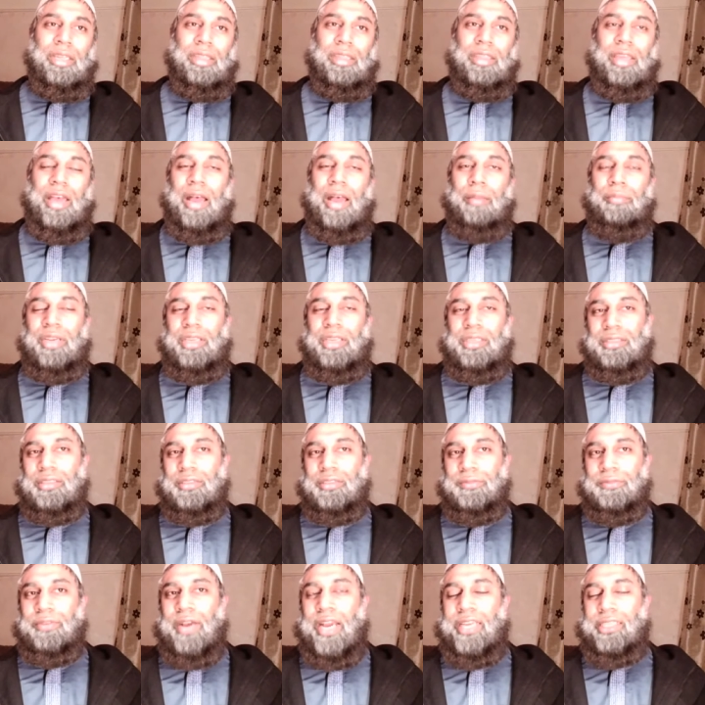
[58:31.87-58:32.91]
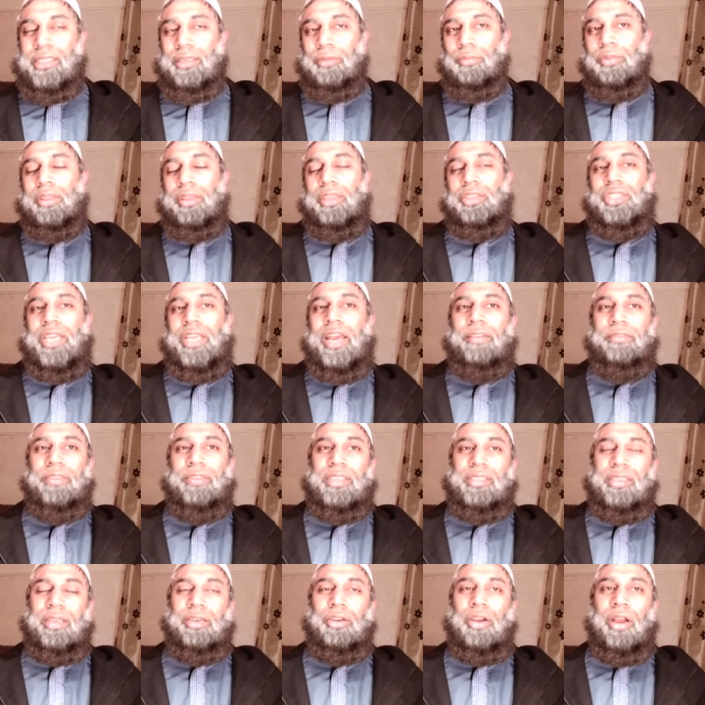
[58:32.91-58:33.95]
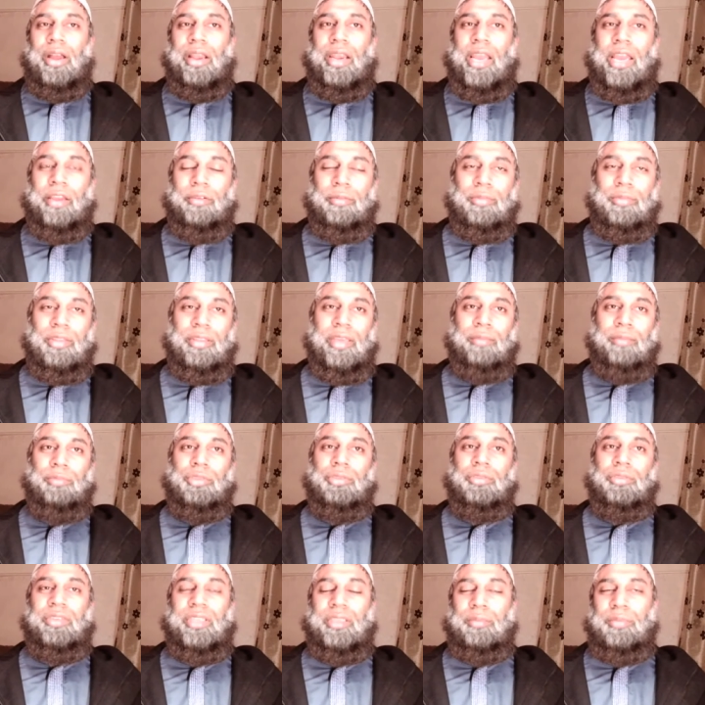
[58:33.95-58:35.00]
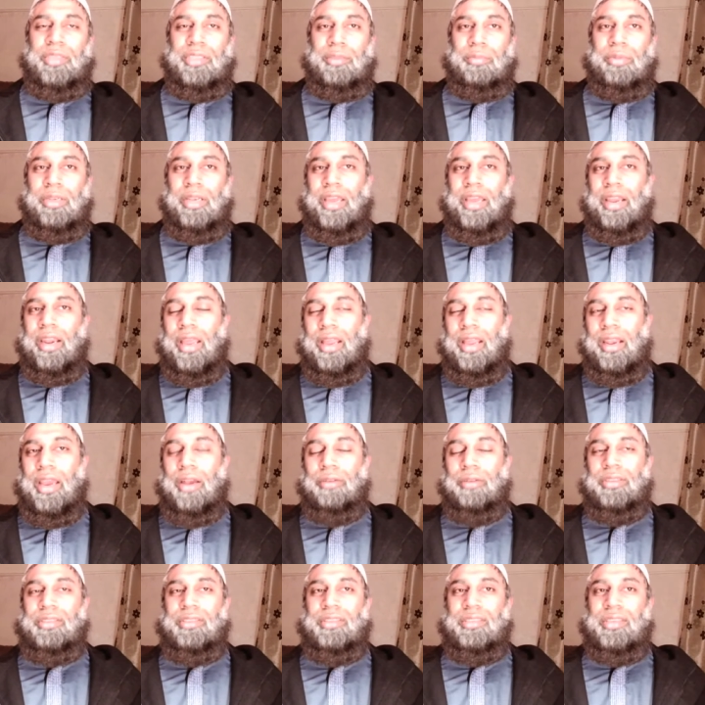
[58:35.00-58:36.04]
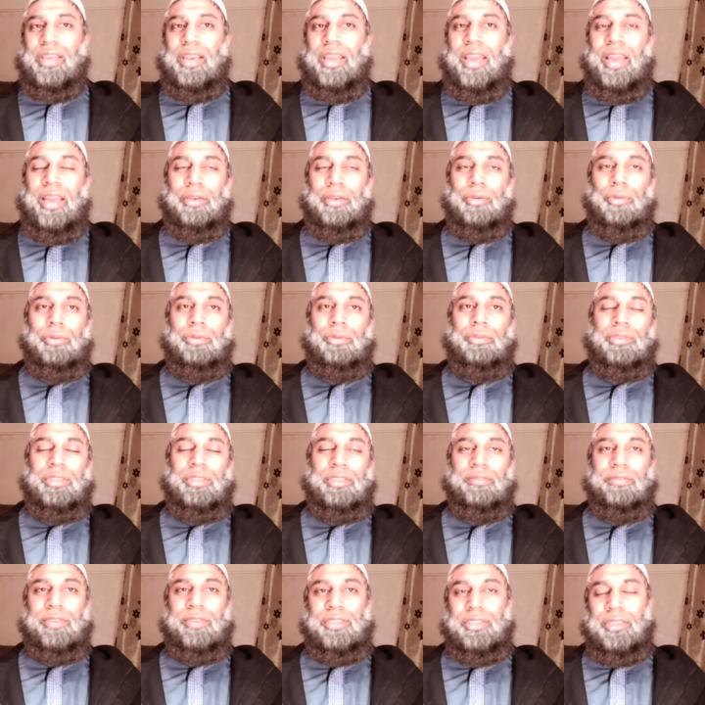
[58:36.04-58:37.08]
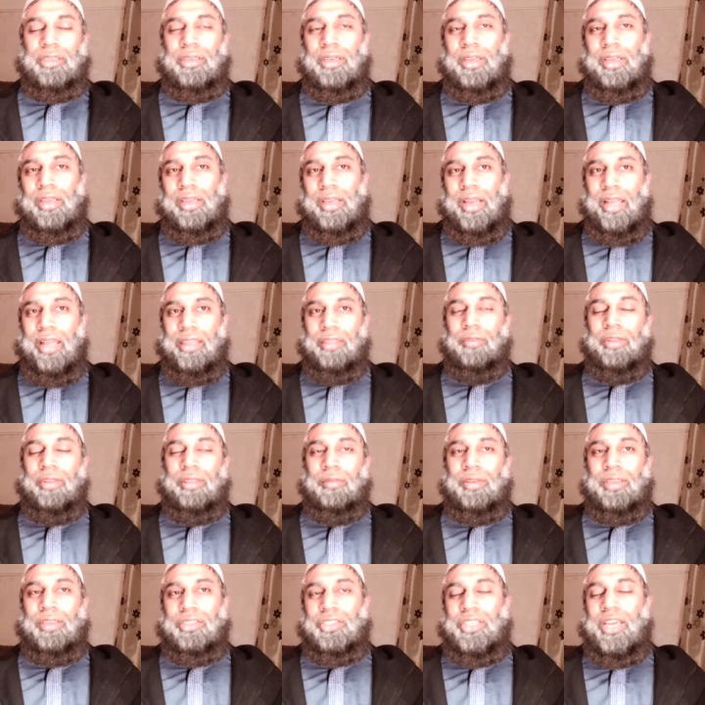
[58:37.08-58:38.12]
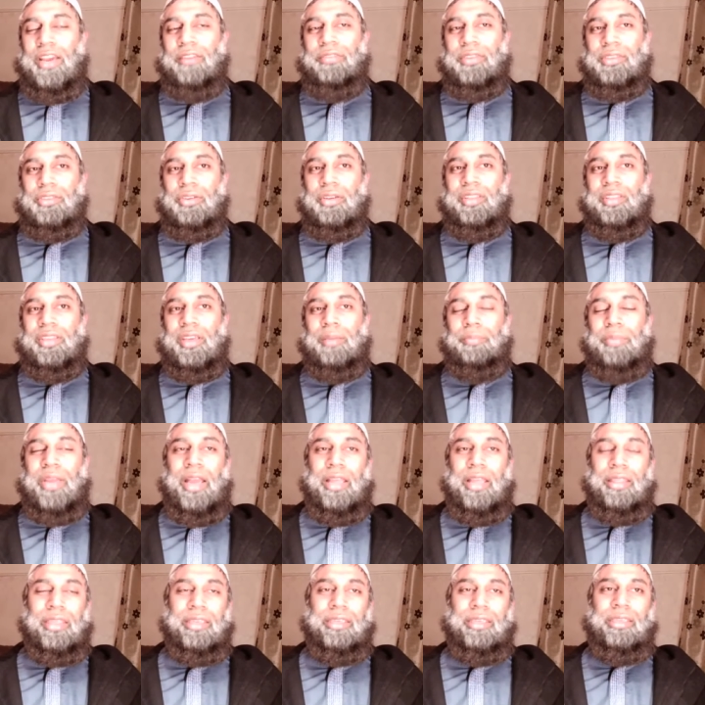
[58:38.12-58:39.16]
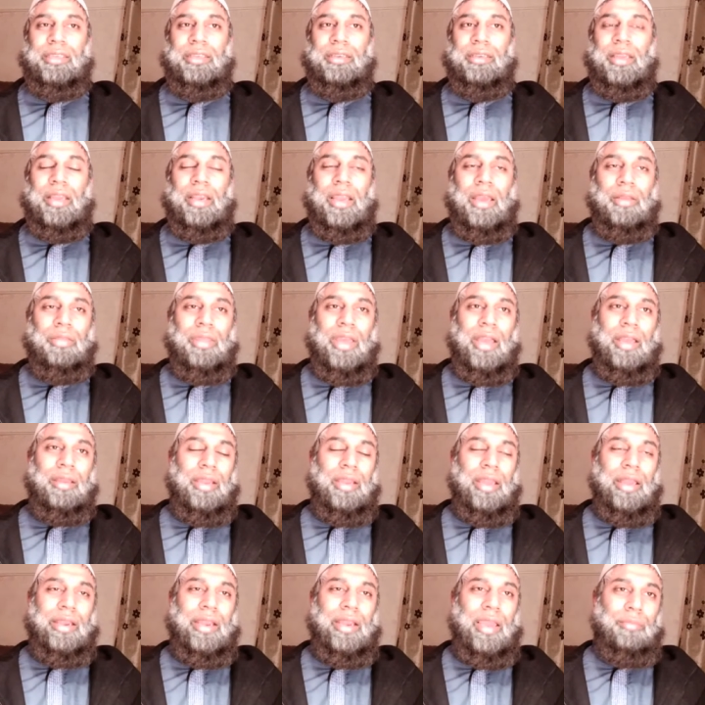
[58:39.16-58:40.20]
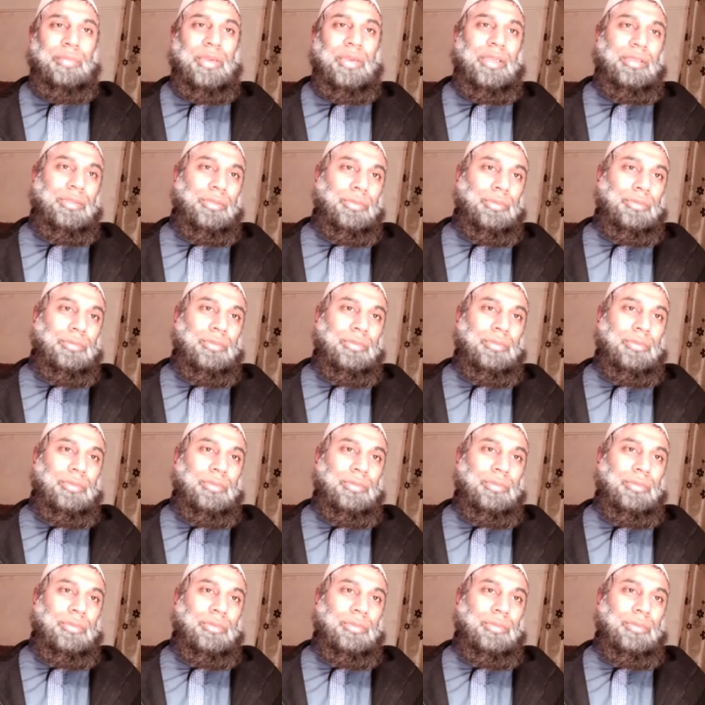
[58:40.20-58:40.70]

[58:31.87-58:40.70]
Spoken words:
The Hanbalis fighting with the Shafis and not allowing them to read Bismillah allowed in Salah and Qunut in Fajr, and when the Shafis got the upper hand, they didn't allow the Hanabila